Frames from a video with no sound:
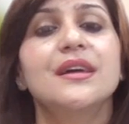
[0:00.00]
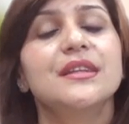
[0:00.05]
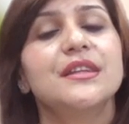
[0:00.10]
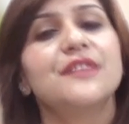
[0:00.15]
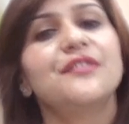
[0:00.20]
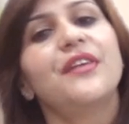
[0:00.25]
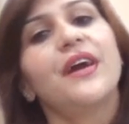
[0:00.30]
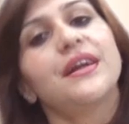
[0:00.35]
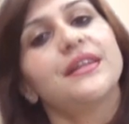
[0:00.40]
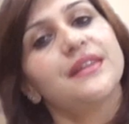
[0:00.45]
The
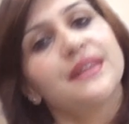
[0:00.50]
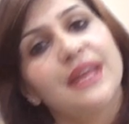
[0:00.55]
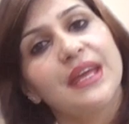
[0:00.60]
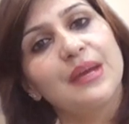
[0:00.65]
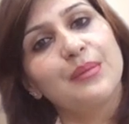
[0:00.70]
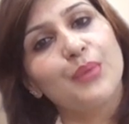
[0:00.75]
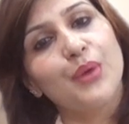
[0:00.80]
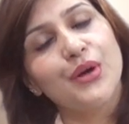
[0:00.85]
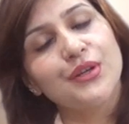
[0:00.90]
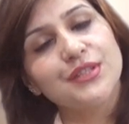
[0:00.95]
father
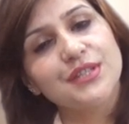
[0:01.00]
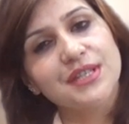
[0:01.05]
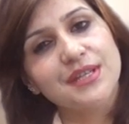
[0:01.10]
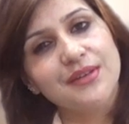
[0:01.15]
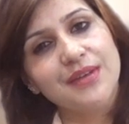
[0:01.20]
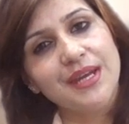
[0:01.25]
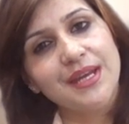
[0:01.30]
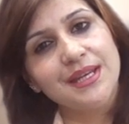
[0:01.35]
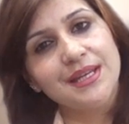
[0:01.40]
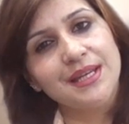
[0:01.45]
came on
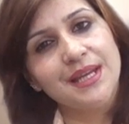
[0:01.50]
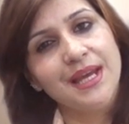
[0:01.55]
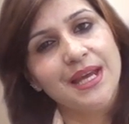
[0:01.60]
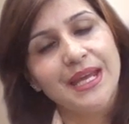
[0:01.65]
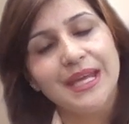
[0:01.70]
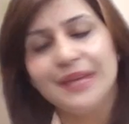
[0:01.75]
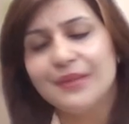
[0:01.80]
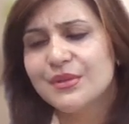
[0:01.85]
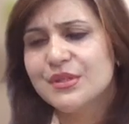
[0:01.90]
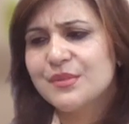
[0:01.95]
screen.
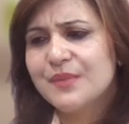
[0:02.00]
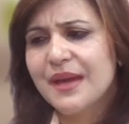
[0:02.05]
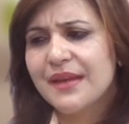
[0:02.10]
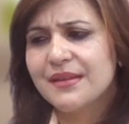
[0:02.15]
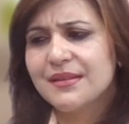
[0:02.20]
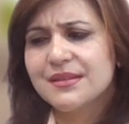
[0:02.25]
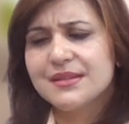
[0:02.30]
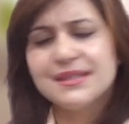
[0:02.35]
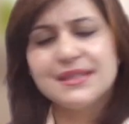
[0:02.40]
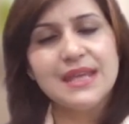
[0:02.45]
He was
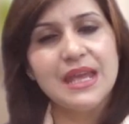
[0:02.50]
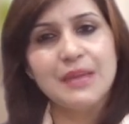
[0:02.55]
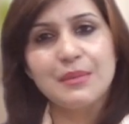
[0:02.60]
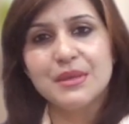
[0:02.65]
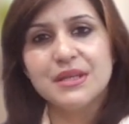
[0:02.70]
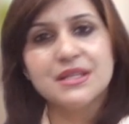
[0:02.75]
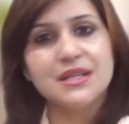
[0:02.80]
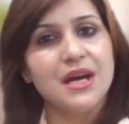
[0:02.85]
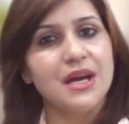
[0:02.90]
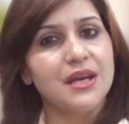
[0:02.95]
wearing the same
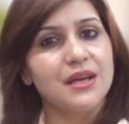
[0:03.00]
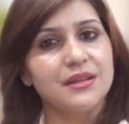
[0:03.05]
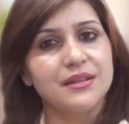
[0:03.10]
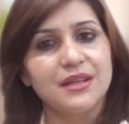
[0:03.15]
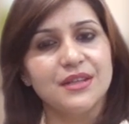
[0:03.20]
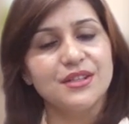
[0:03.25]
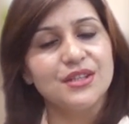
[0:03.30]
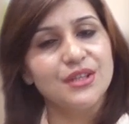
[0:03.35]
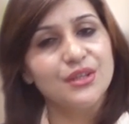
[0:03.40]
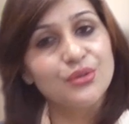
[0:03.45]
attire
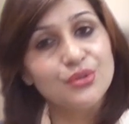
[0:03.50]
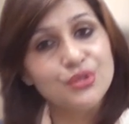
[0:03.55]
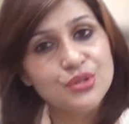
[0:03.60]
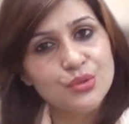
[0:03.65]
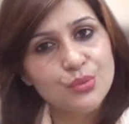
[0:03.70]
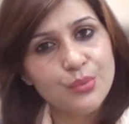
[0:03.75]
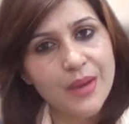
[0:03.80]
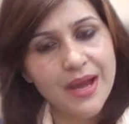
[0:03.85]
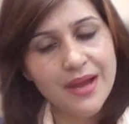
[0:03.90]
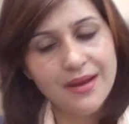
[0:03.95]
that he used
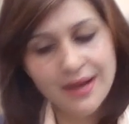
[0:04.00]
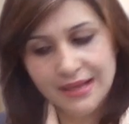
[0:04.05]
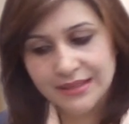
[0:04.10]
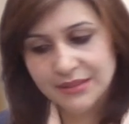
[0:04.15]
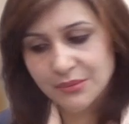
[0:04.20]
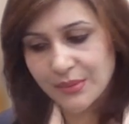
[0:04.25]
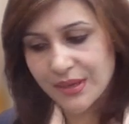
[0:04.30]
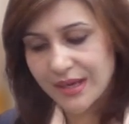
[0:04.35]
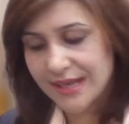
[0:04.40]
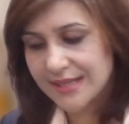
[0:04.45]
to wear
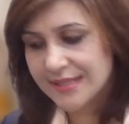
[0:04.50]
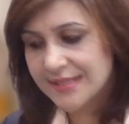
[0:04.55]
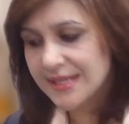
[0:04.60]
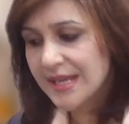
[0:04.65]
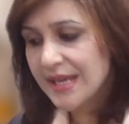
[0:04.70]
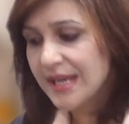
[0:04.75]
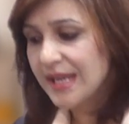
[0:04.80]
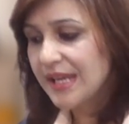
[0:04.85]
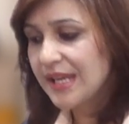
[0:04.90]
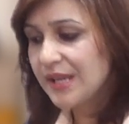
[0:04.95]
otherwise.
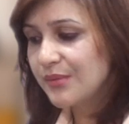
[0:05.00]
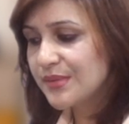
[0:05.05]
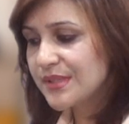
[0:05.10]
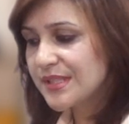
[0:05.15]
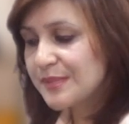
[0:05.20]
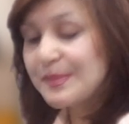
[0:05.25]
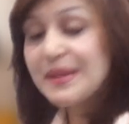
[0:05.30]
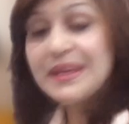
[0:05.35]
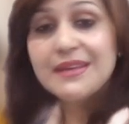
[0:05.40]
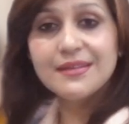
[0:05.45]
He was
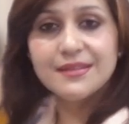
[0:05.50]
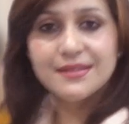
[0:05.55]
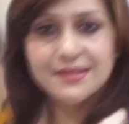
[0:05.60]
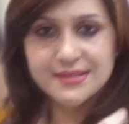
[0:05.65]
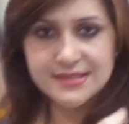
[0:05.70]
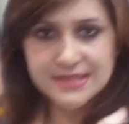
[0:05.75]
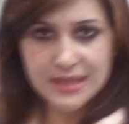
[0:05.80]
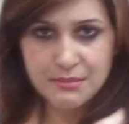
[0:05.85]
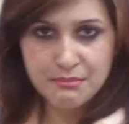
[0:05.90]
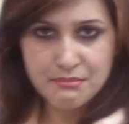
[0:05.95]
speaking in the
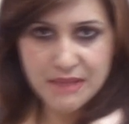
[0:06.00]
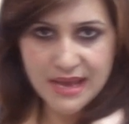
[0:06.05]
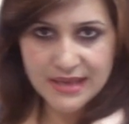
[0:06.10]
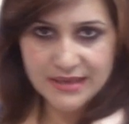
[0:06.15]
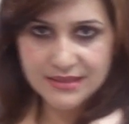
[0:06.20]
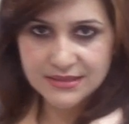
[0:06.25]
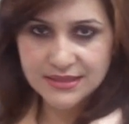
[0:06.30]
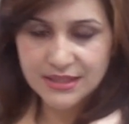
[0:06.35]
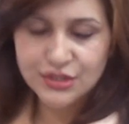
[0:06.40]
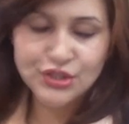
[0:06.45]
same
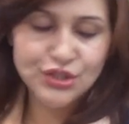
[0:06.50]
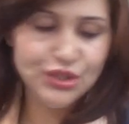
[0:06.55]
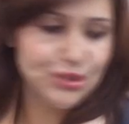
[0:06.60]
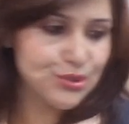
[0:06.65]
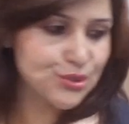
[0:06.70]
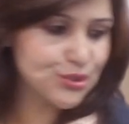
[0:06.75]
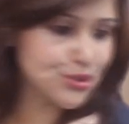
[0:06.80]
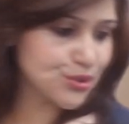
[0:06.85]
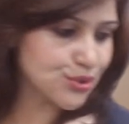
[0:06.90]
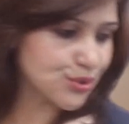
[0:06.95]
manner that he
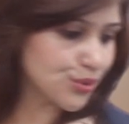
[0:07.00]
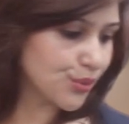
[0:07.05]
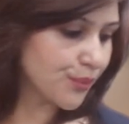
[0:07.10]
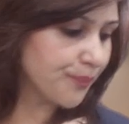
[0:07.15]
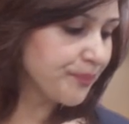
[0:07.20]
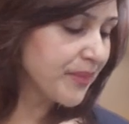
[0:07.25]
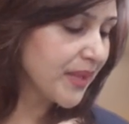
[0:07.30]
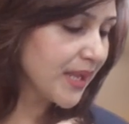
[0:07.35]
used to do.